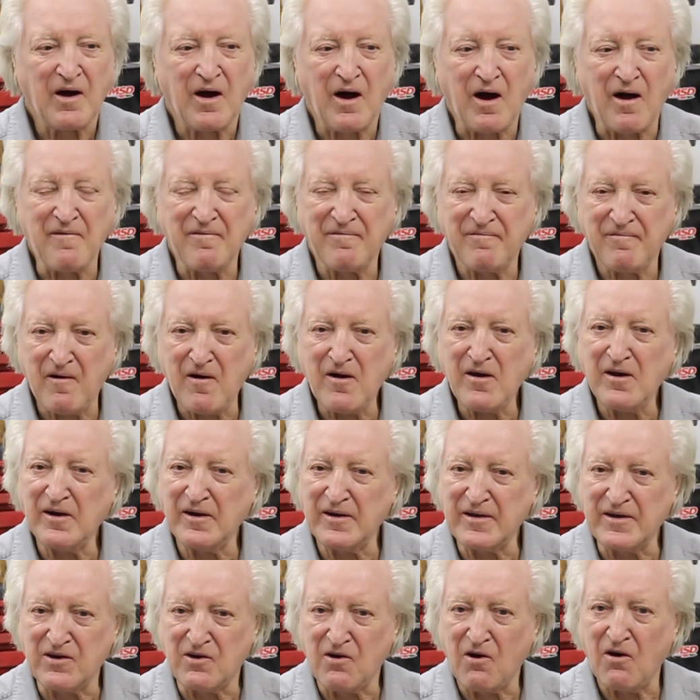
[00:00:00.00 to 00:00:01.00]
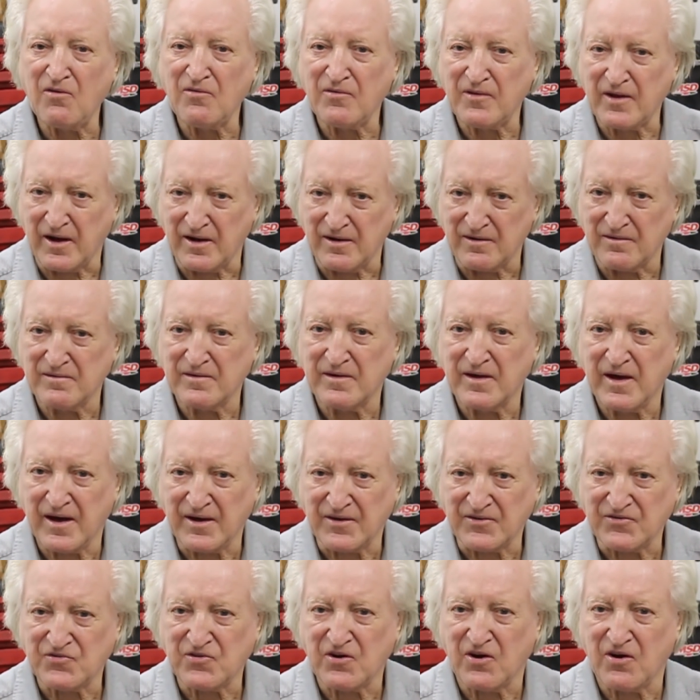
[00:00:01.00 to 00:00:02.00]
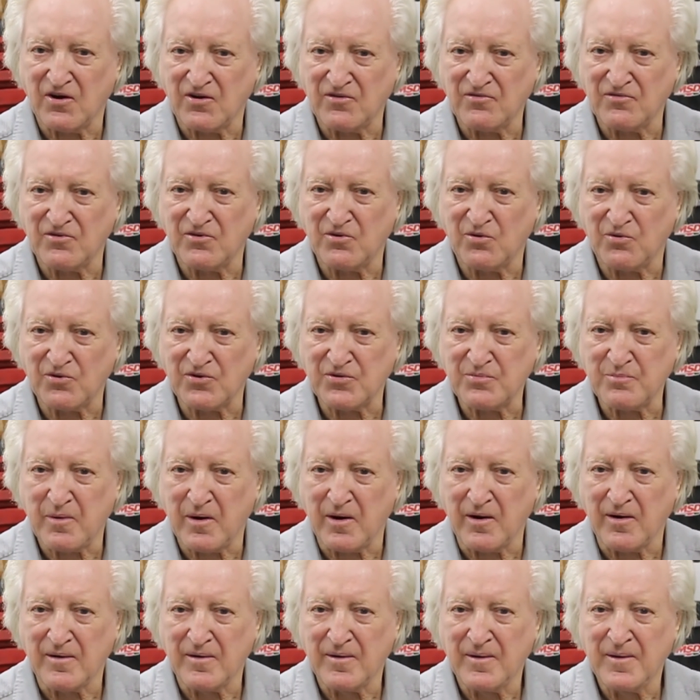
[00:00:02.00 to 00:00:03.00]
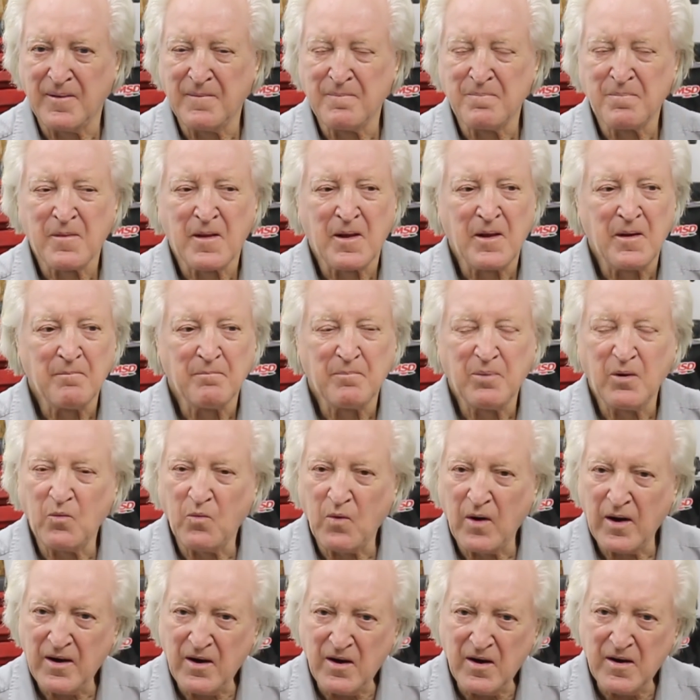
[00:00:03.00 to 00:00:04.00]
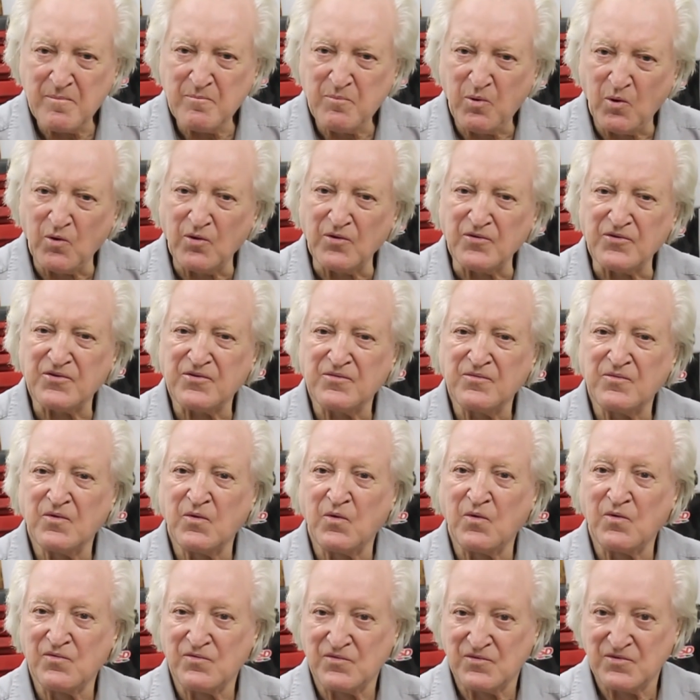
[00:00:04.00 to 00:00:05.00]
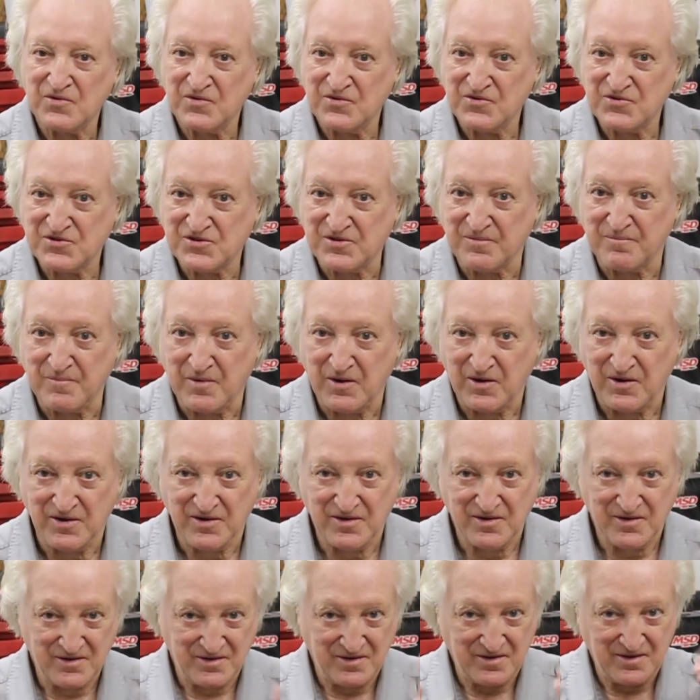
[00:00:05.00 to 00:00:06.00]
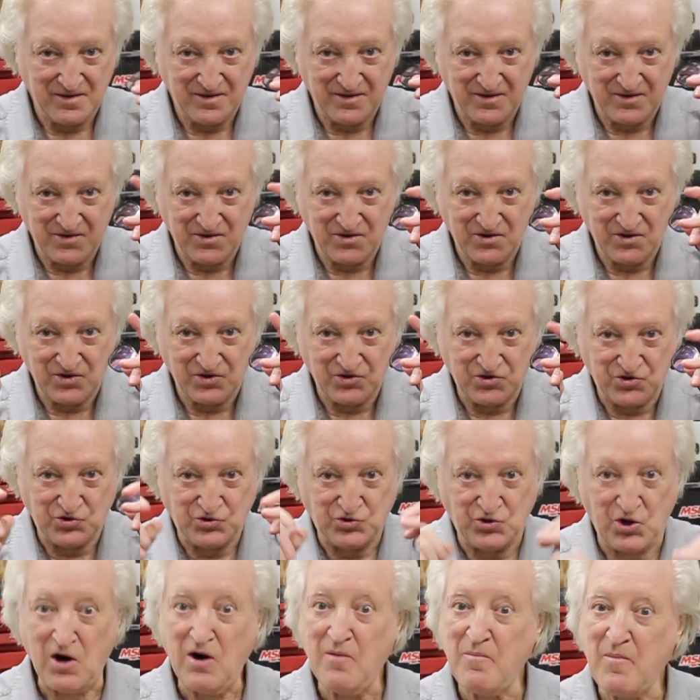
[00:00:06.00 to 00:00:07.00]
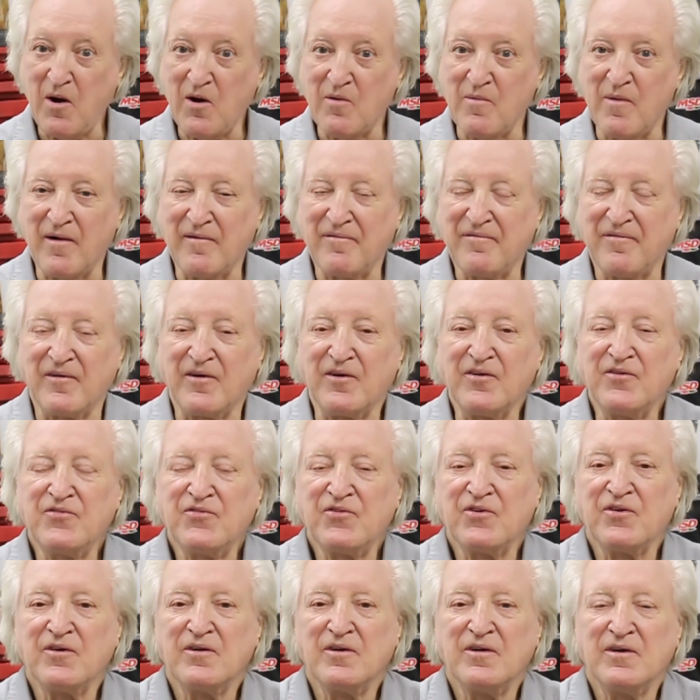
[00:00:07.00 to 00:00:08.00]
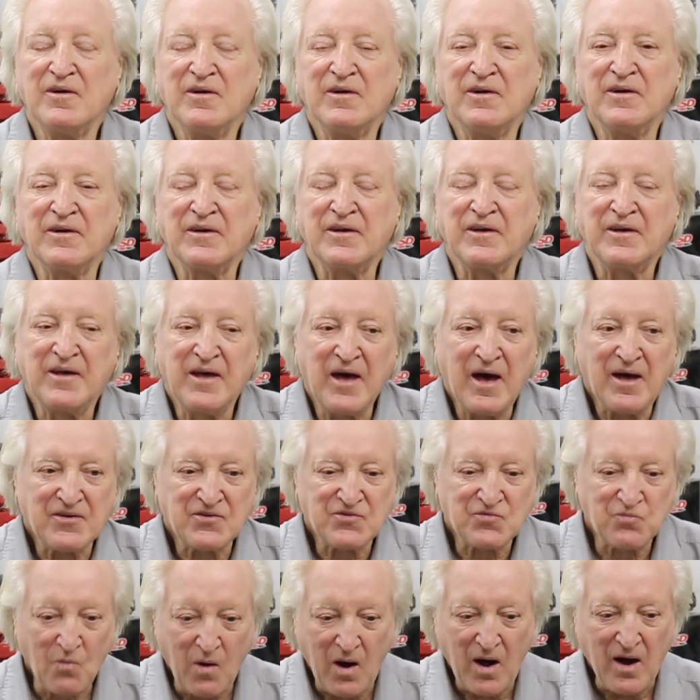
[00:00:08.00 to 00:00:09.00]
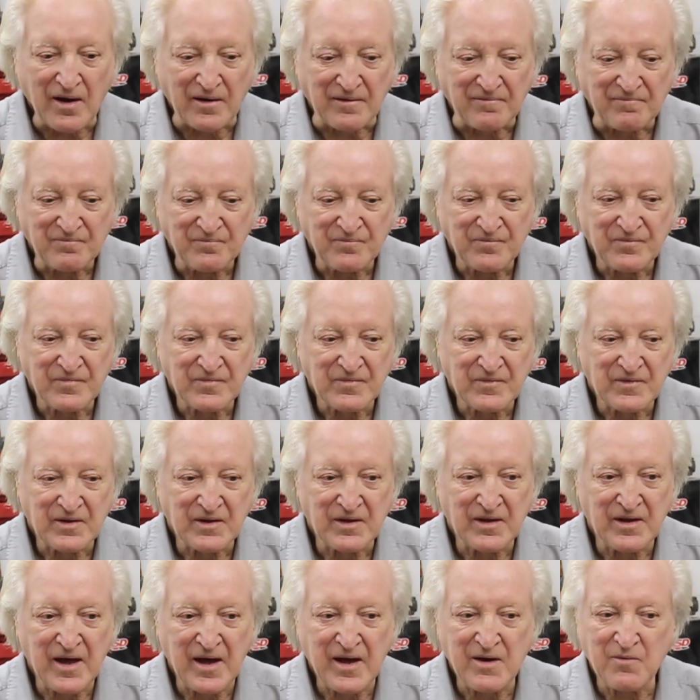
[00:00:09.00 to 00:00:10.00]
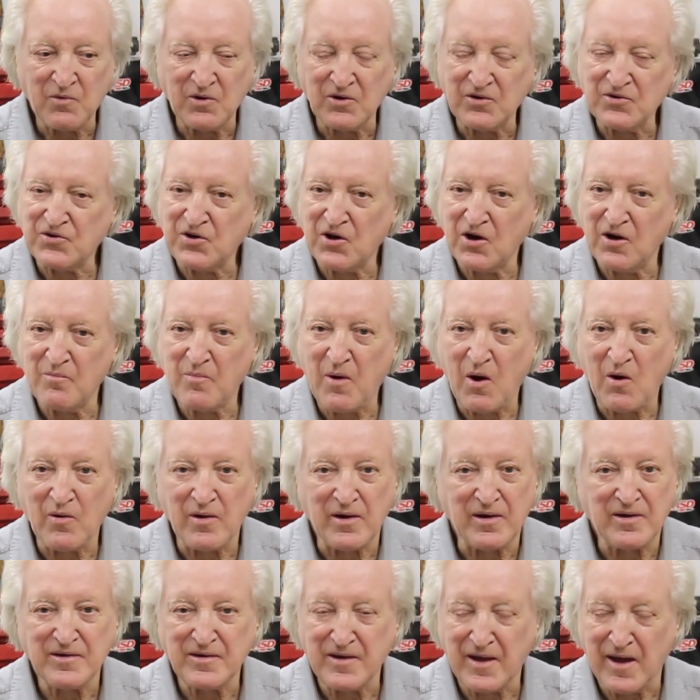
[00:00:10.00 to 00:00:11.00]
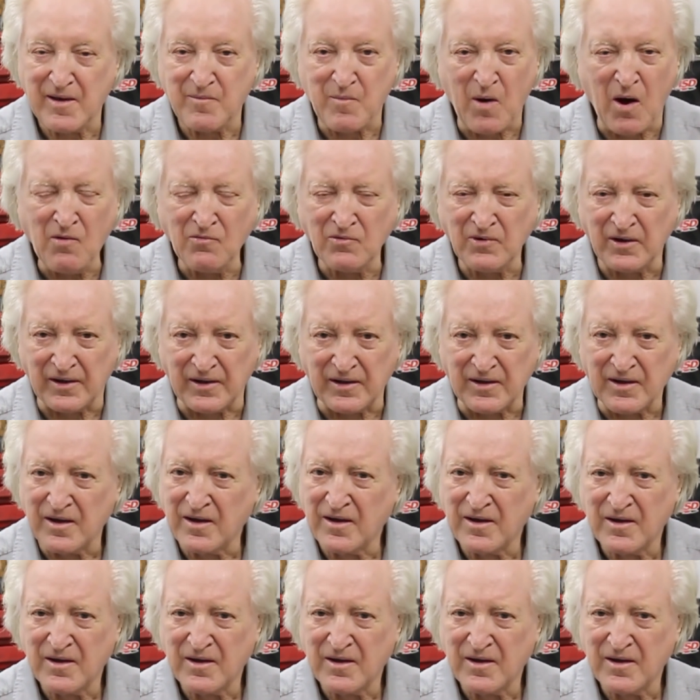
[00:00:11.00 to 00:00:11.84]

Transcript: I finally got that extra one hundred horsepower. But when I bought some turbo mufflers, guess what? They were turbo in name only.